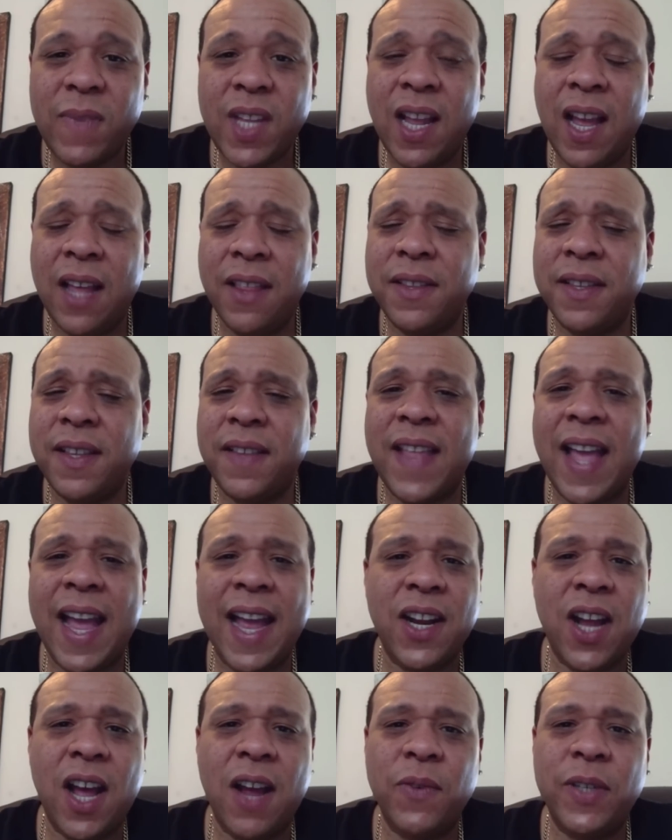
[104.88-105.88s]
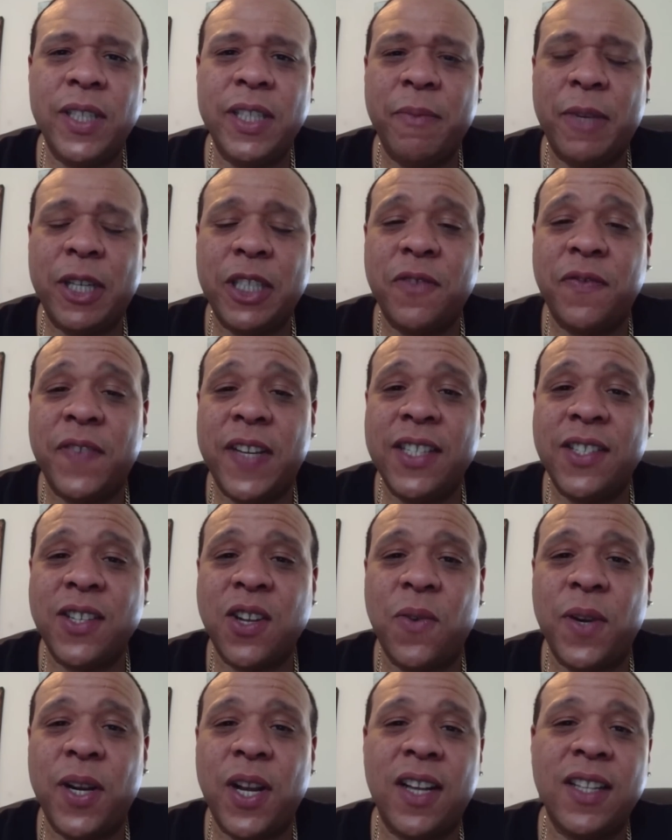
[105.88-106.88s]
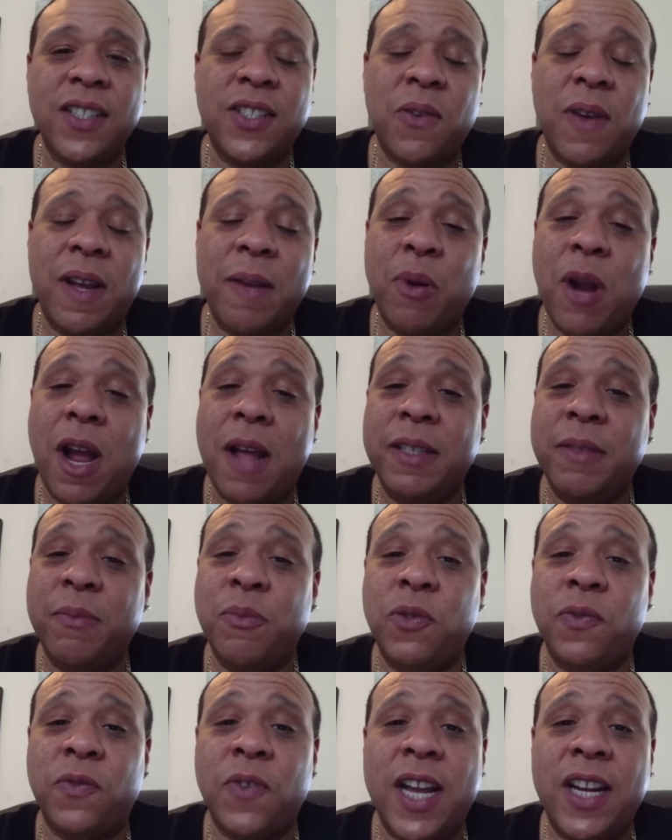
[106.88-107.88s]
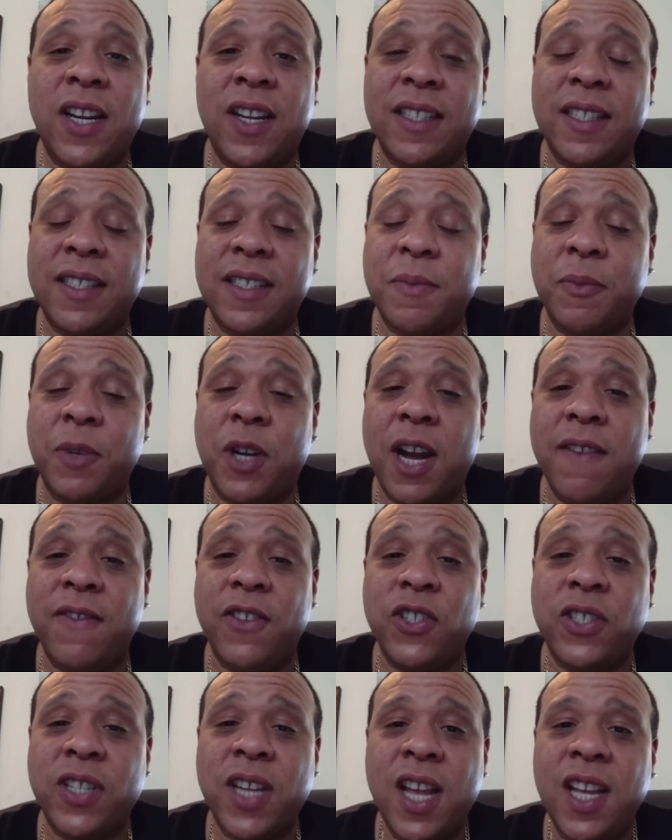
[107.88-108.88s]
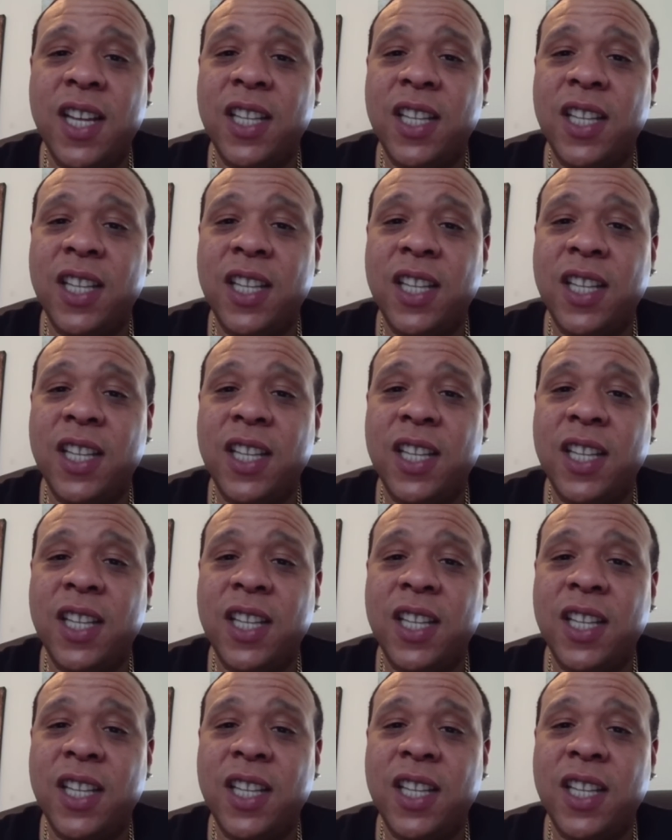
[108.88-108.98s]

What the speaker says: Other than that, not really much events going on, so I'd probably move right on to some covers.